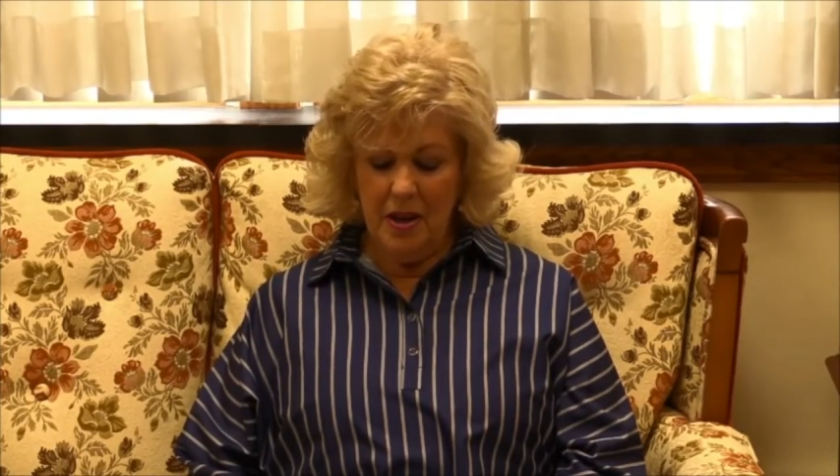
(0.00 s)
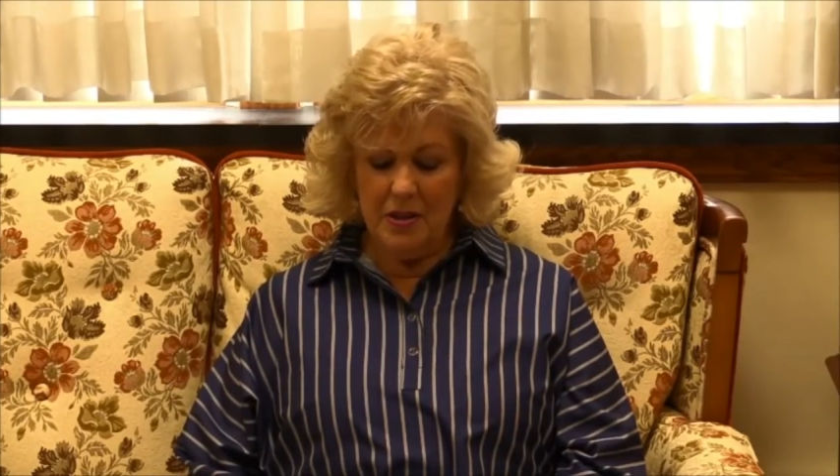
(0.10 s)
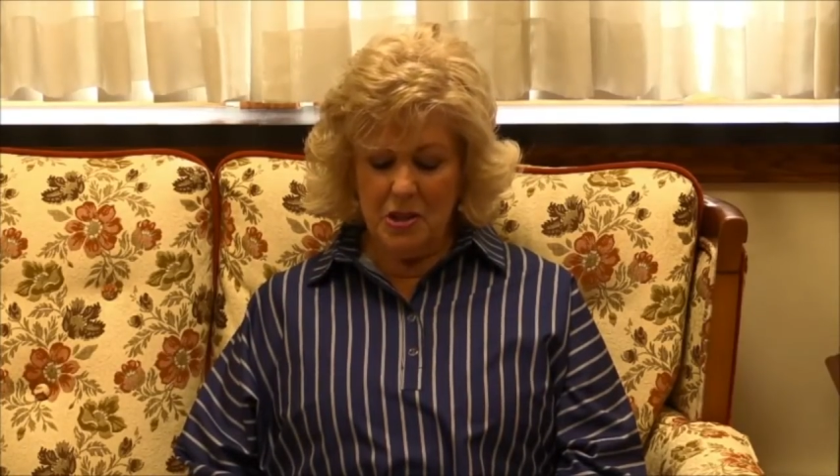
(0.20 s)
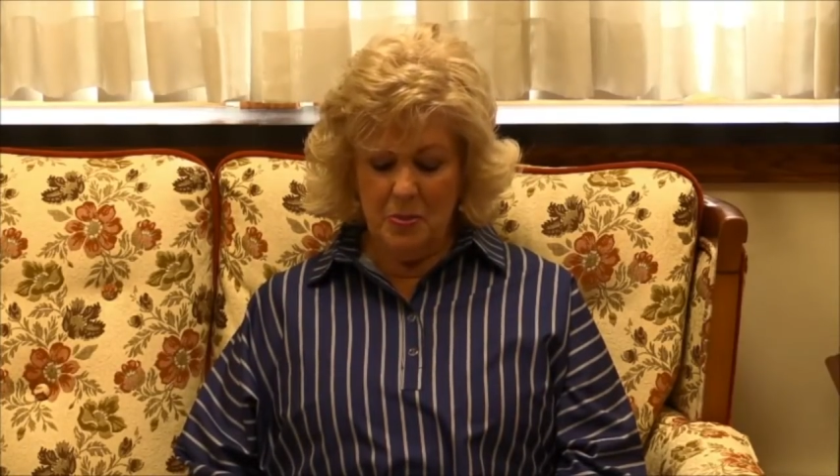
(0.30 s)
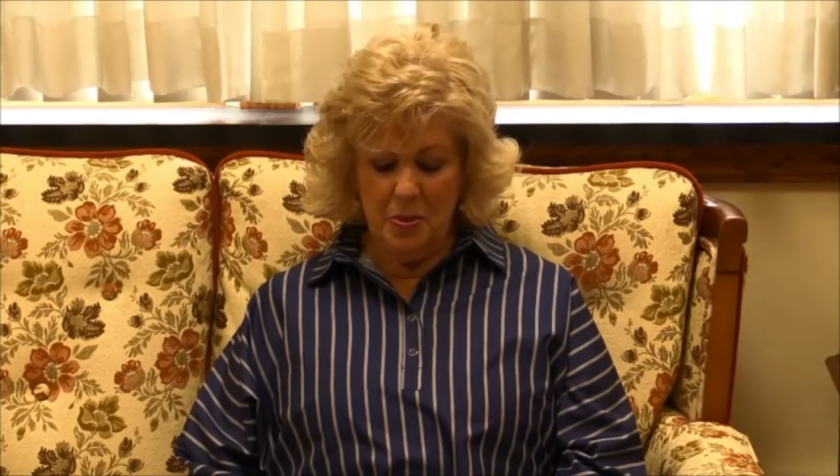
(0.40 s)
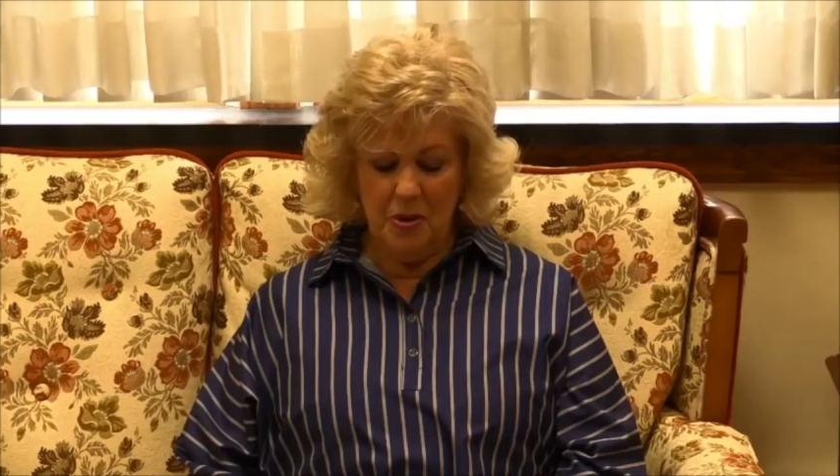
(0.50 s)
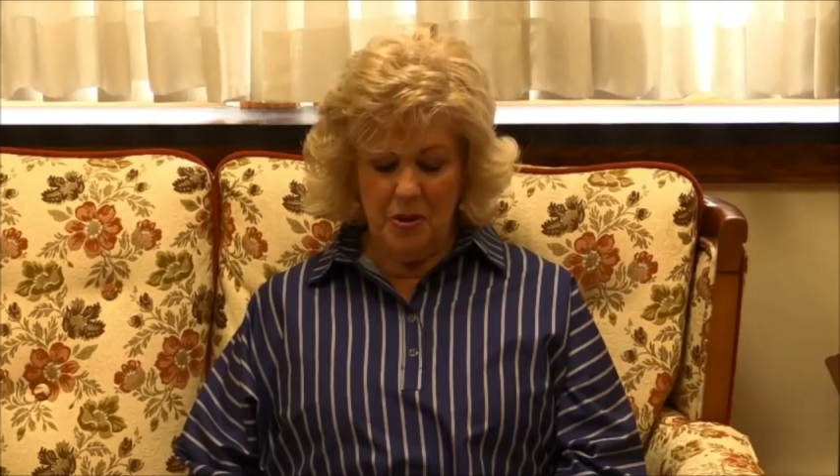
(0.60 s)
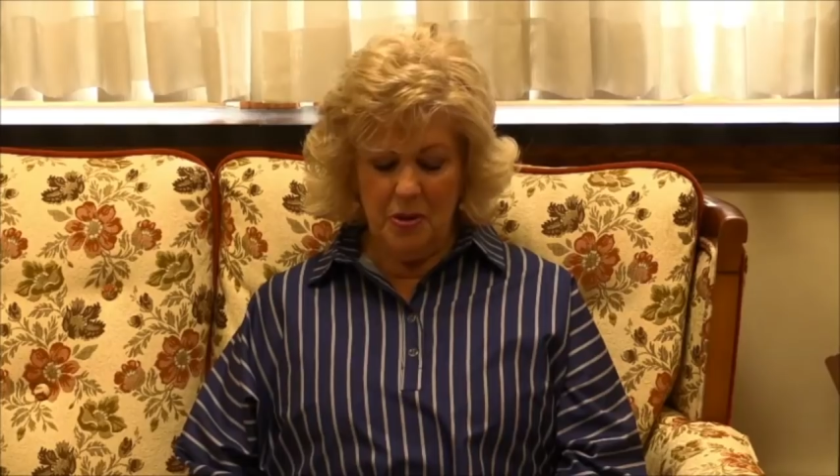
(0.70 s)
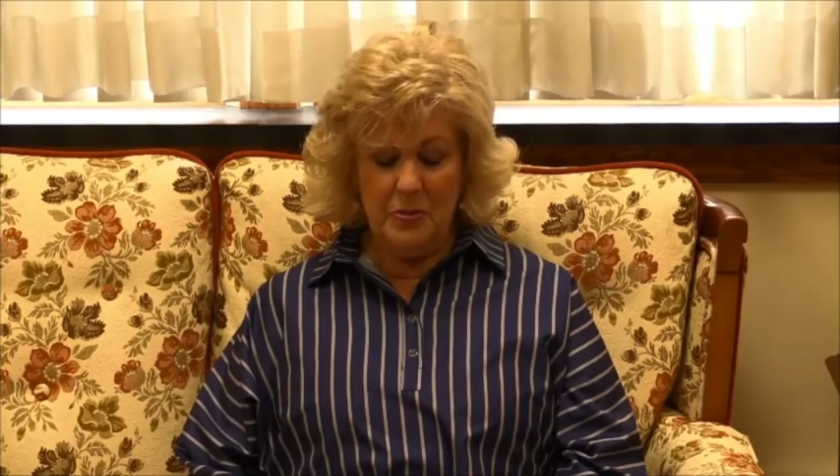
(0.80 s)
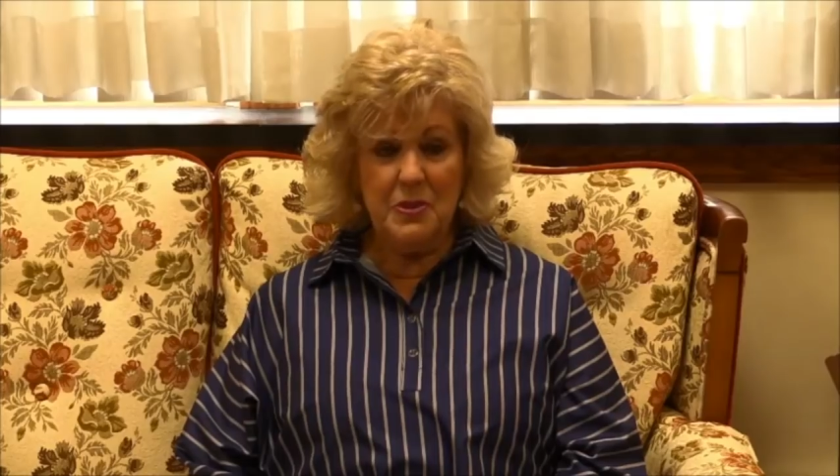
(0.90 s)
and
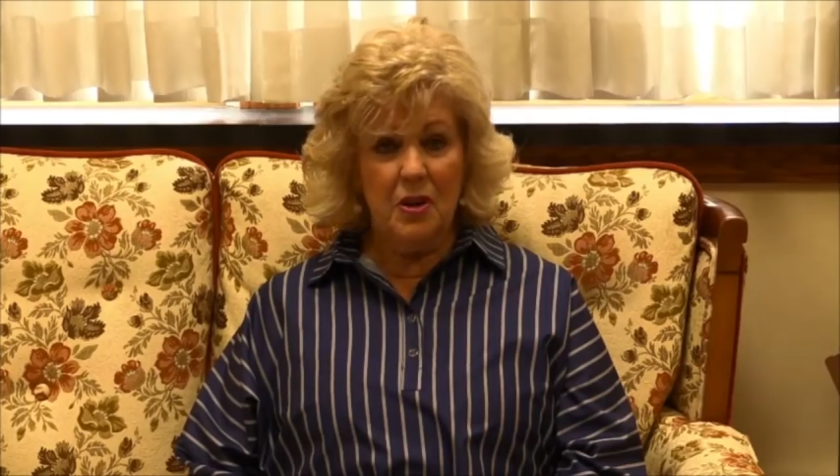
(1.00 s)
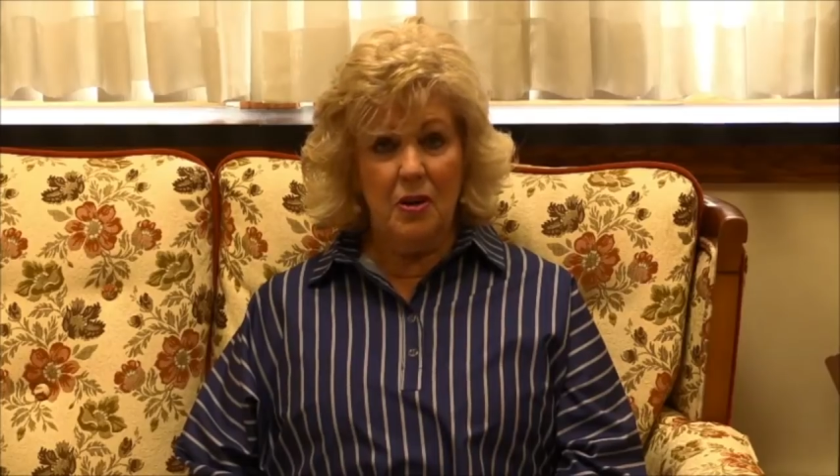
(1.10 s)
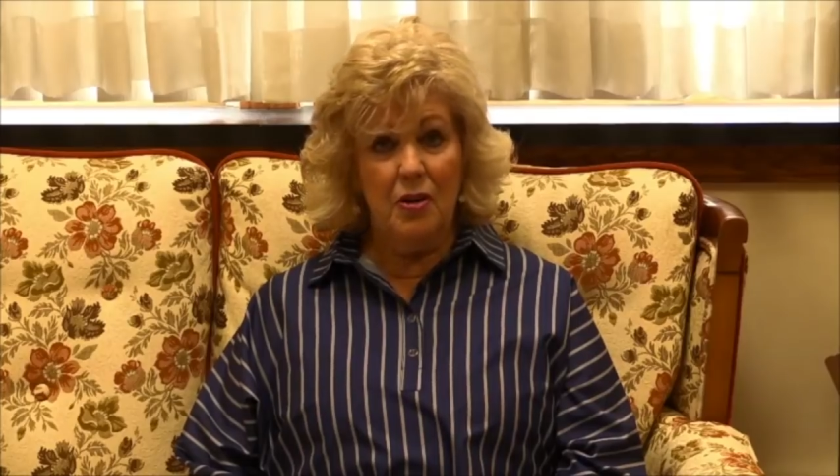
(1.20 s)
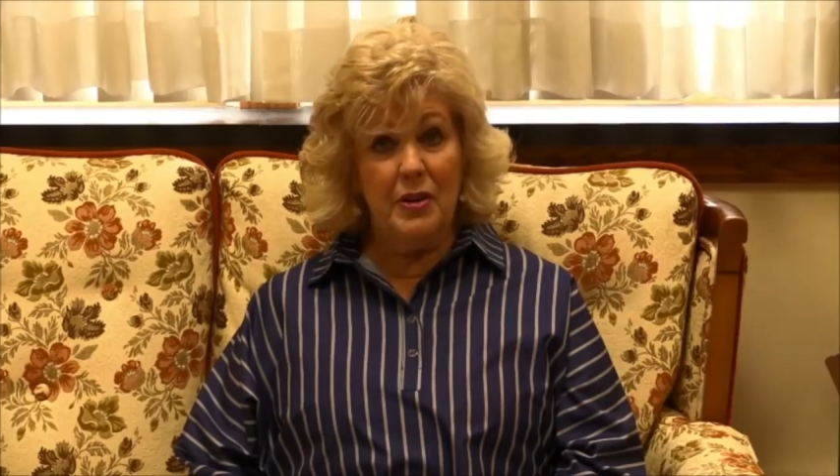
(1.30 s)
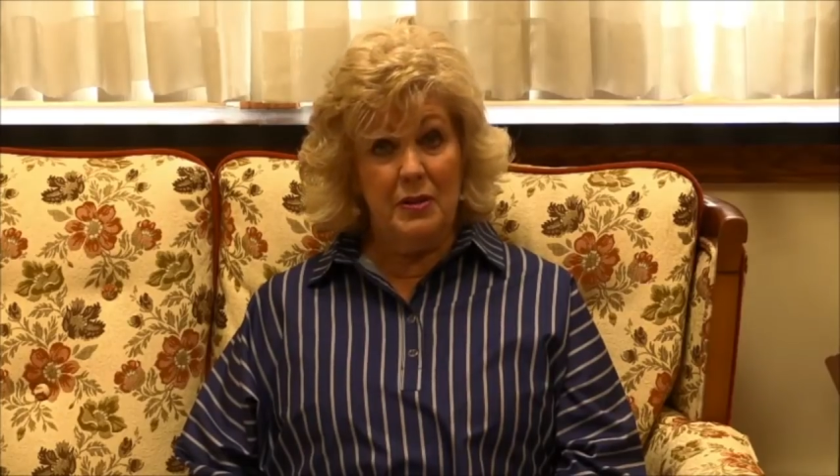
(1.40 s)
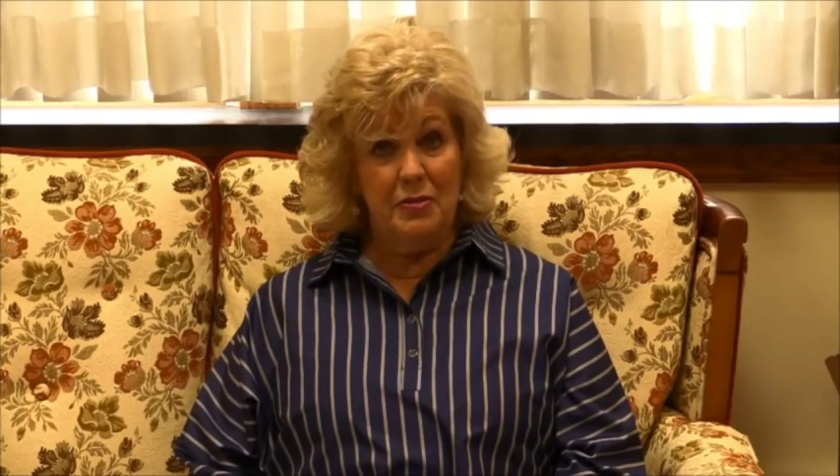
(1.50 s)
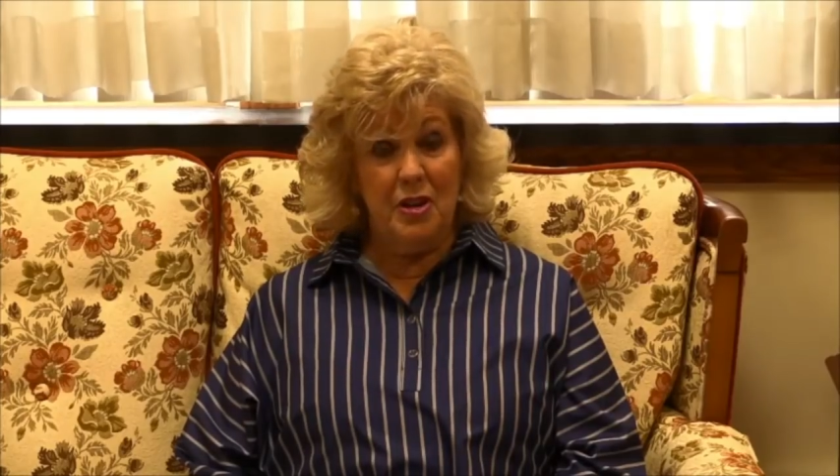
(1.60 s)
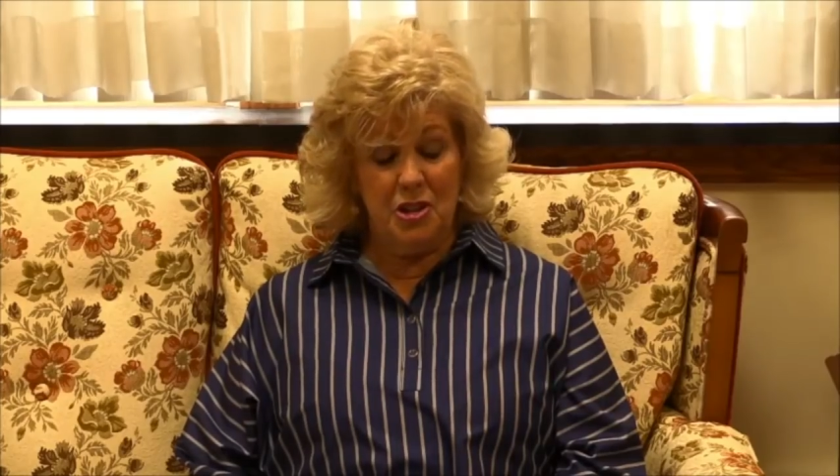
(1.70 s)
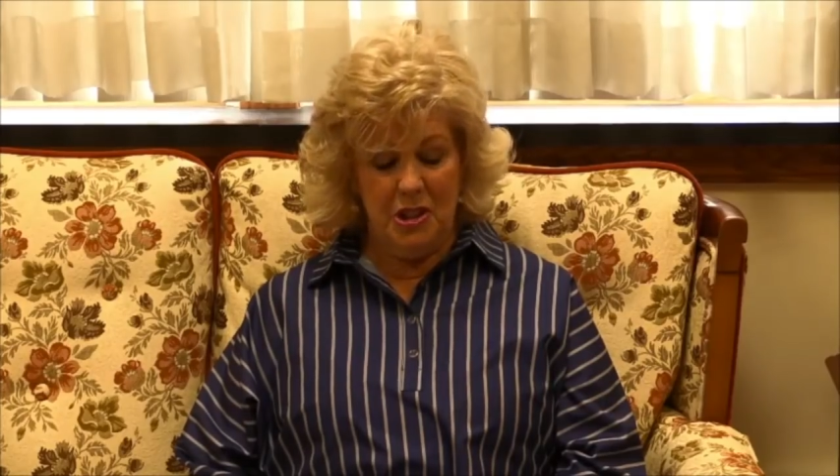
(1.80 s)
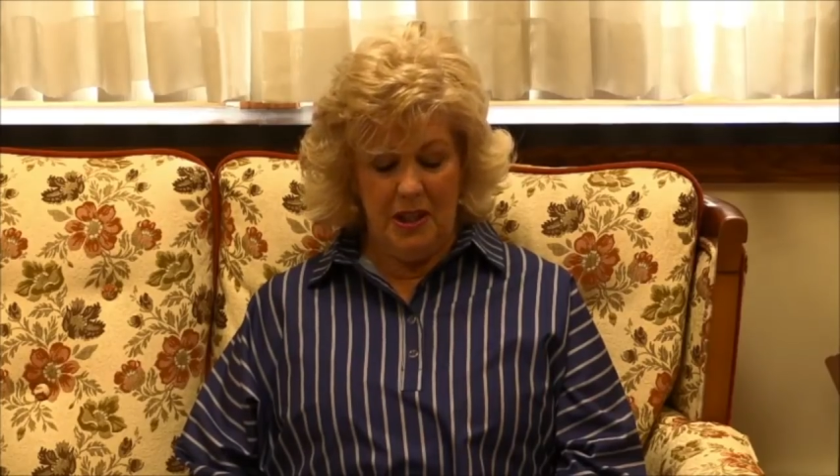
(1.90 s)
support groups are already
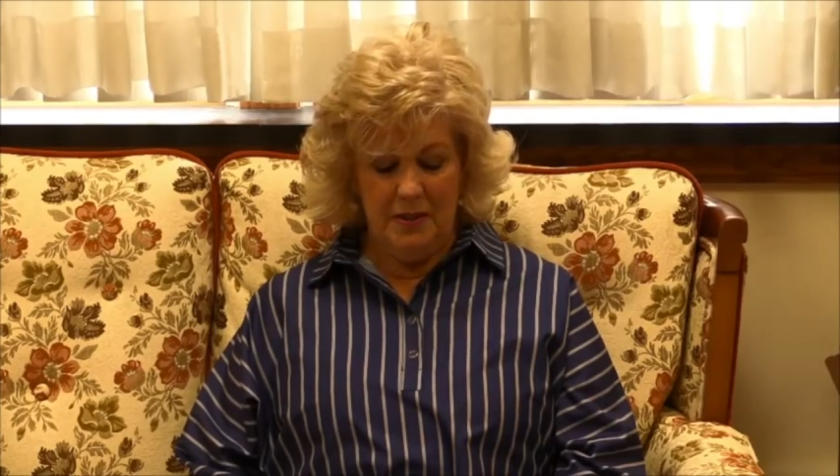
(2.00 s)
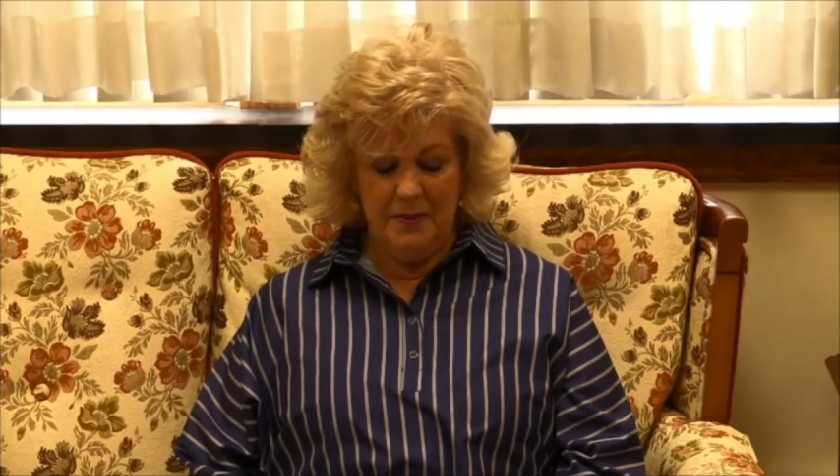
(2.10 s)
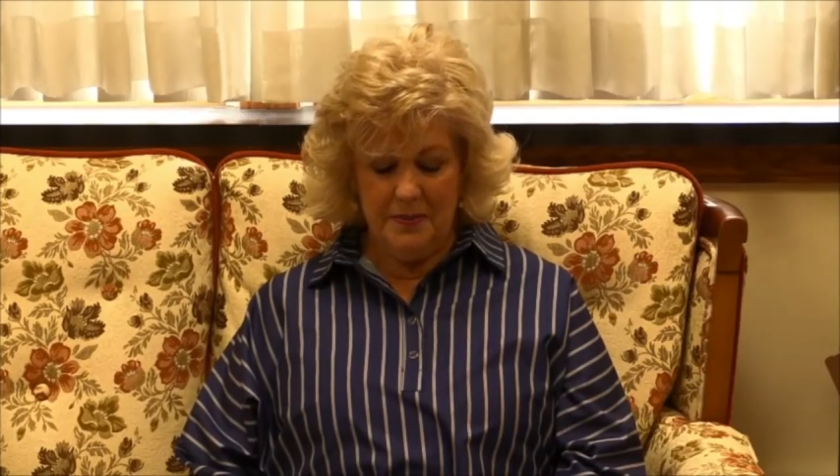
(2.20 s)
functioning.